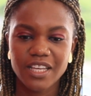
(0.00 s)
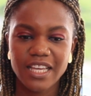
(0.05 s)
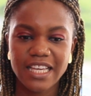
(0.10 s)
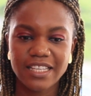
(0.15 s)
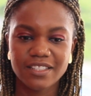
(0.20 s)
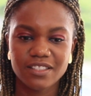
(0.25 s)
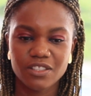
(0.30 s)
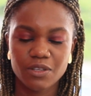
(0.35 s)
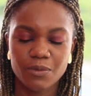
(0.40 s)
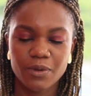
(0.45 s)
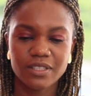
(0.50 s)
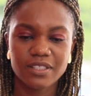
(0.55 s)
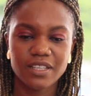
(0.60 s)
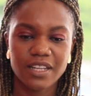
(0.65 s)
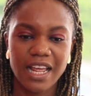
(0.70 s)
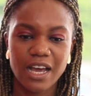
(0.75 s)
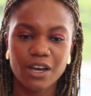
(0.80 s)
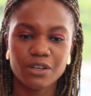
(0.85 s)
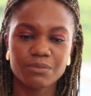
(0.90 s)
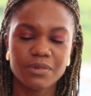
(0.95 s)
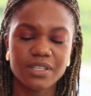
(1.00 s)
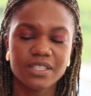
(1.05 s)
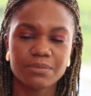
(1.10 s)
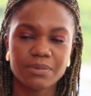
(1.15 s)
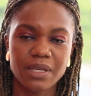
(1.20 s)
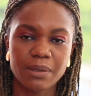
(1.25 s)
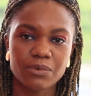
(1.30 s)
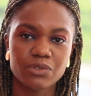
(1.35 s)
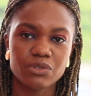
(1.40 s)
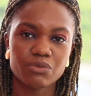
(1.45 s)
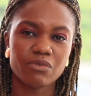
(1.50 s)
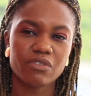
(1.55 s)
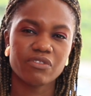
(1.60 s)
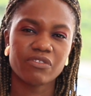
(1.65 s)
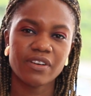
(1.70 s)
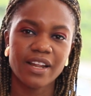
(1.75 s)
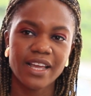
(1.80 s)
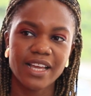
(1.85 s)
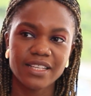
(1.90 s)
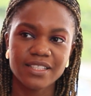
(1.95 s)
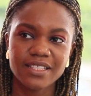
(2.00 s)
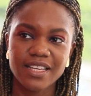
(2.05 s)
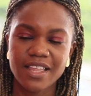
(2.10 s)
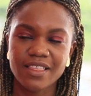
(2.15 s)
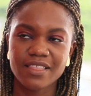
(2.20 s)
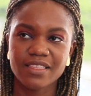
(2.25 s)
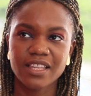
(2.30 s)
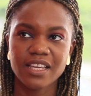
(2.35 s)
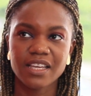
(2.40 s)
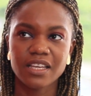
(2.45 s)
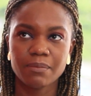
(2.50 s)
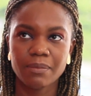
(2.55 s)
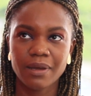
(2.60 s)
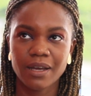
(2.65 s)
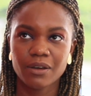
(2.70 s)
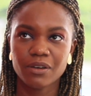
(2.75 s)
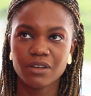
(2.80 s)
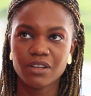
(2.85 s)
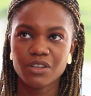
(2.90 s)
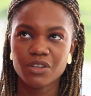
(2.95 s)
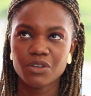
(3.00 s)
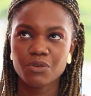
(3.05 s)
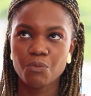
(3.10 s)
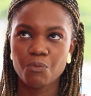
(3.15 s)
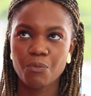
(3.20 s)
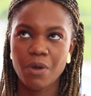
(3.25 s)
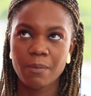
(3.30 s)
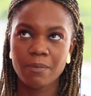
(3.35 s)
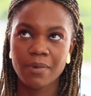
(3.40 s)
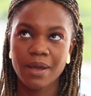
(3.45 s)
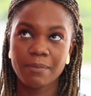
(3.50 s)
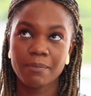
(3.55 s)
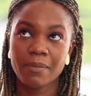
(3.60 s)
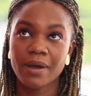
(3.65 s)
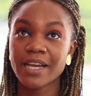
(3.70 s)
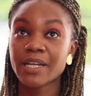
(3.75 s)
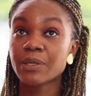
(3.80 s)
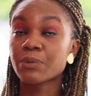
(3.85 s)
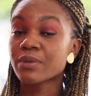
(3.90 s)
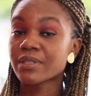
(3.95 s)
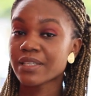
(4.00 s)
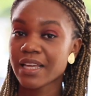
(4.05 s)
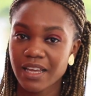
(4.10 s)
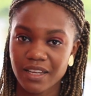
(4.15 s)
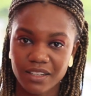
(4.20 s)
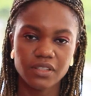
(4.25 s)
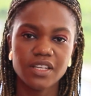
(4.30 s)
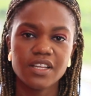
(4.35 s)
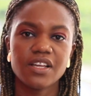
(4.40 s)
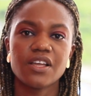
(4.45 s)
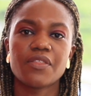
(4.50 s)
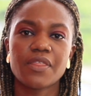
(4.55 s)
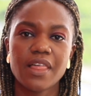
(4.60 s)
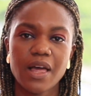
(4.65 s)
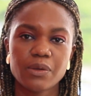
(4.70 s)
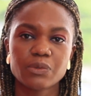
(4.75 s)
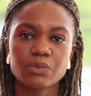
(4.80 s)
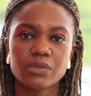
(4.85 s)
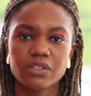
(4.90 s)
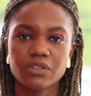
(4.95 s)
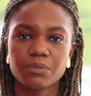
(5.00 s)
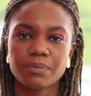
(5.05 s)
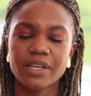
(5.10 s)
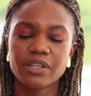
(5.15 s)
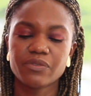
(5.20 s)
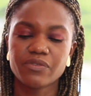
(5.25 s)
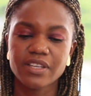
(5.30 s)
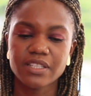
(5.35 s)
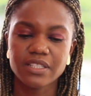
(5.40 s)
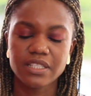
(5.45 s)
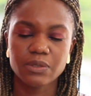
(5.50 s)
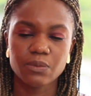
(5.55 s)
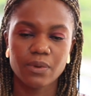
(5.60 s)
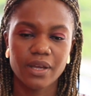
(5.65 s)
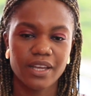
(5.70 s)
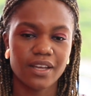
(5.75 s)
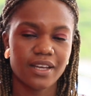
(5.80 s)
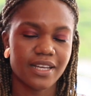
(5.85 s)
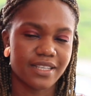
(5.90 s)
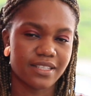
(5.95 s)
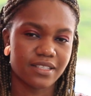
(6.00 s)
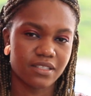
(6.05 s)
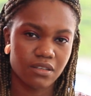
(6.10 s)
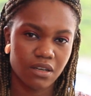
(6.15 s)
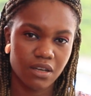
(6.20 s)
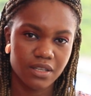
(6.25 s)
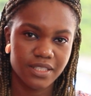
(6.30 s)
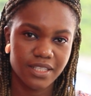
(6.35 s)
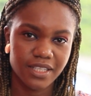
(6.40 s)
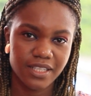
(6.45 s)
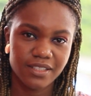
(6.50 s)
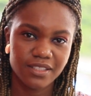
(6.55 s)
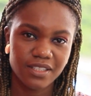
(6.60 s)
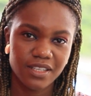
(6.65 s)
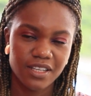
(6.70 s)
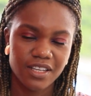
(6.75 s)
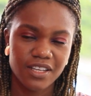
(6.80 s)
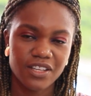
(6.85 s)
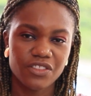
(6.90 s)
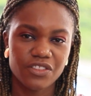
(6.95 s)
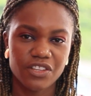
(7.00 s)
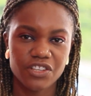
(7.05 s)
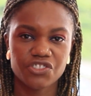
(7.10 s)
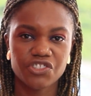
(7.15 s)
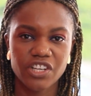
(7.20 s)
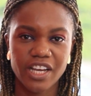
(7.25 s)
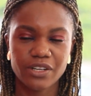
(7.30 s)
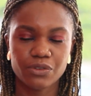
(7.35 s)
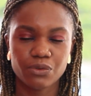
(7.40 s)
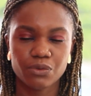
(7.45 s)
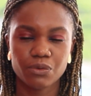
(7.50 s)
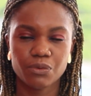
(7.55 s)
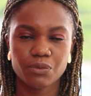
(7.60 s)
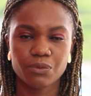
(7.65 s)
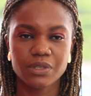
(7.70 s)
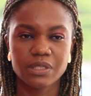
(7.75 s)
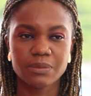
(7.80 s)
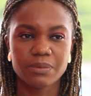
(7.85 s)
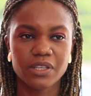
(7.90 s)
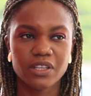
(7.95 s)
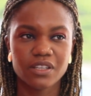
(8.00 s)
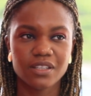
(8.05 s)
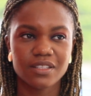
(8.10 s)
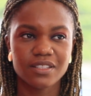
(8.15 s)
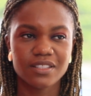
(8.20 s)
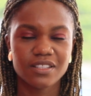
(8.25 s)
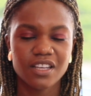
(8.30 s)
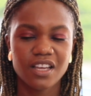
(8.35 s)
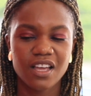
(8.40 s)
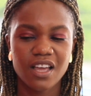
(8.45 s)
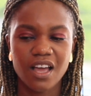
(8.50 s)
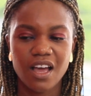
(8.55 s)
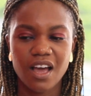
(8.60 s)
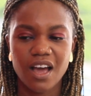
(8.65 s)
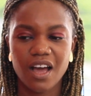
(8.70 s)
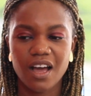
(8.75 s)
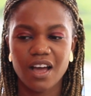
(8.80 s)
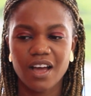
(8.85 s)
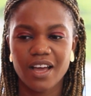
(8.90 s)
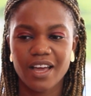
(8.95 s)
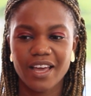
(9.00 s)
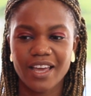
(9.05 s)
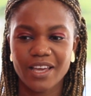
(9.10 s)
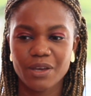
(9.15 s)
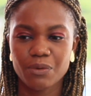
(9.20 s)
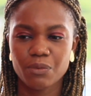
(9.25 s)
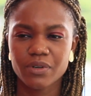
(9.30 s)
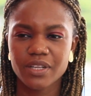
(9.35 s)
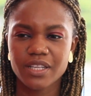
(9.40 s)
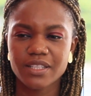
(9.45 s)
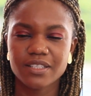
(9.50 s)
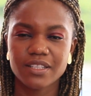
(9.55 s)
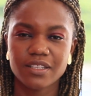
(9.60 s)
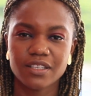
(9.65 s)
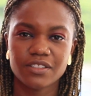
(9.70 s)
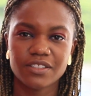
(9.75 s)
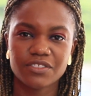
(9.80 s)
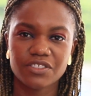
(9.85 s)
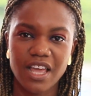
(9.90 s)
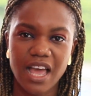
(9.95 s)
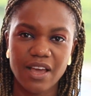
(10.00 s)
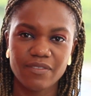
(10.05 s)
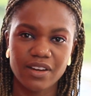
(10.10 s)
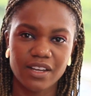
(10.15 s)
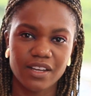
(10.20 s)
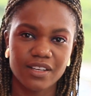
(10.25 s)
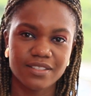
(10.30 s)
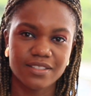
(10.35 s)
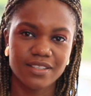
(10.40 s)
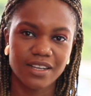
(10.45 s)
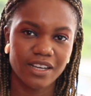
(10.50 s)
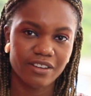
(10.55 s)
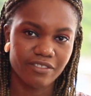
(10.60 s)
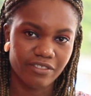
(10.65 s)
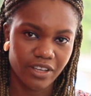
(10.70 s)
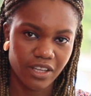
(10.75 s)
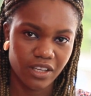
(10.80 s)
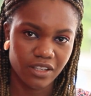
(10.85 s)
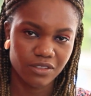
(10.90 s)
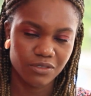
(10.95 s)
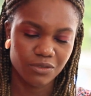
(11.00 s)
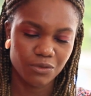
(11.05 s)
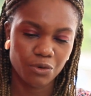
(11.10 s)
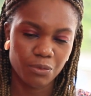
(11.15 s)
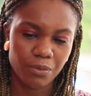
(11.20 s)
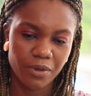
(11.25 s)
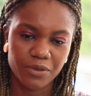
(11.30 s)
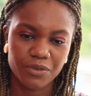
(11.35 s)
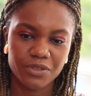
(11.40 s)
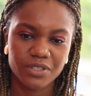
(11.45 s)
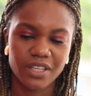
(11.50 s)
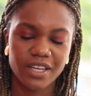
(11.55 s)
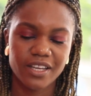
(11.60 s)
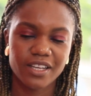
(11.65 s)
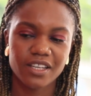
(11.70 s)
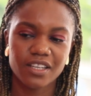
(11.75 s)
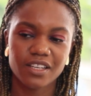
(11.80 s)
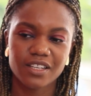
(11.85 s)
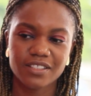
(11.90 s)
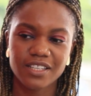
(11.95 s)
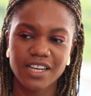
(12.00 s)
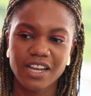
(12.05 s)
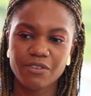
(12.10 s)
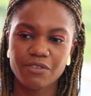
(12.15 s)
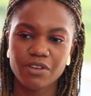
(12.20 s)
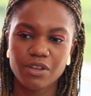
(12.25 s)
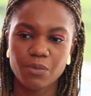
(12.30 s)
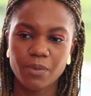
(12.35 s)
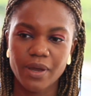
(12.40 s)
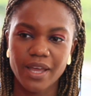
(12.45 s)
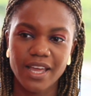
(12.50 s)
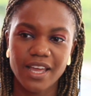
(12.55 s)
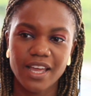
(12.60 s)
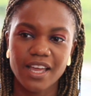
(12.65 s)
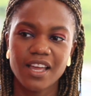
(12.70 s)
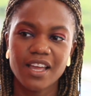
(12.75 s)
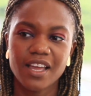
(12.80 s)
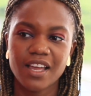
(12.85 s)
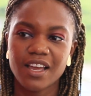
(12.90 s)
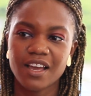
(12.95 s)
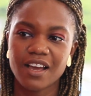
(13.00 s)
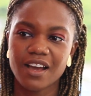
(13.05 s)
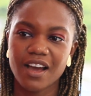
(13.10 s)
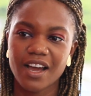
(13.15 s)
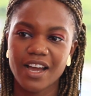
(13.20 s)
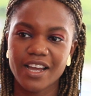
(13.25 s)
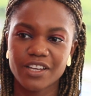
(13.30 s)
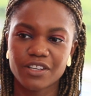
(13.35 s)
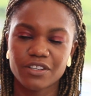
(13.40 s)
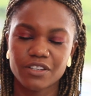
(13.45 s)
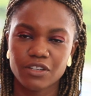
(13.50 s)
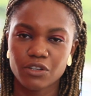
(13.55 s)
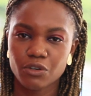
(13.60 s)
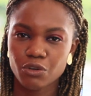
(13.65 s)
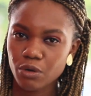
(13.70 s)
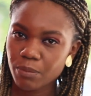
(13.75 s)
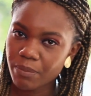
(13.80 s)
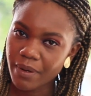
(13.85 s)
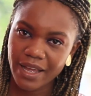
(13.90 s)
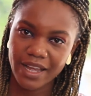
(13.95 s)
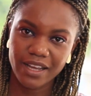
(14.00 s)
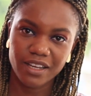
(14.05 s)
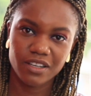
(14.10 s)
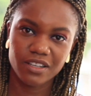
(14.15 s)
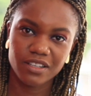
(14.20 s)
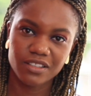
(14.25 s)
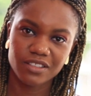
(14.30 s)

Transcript: it's allowed me to be able to reflect and think about where my mind was at. That was one of the main reasons why I started this channel, was because I wanted to have like a diary, almost like a diary where I could look back